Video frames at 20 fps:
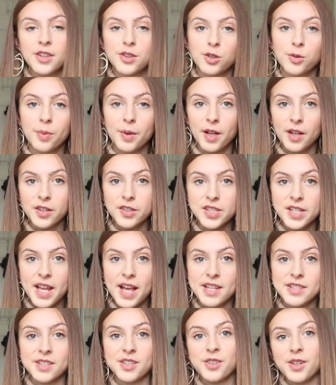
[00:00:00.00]
Anthropology
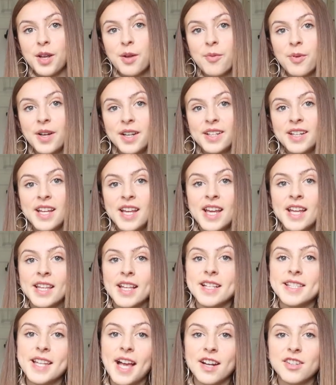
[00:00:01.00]
has a great one.
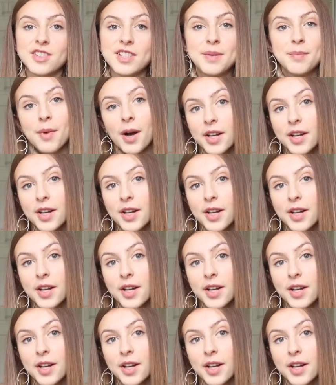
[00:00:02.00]
It's actually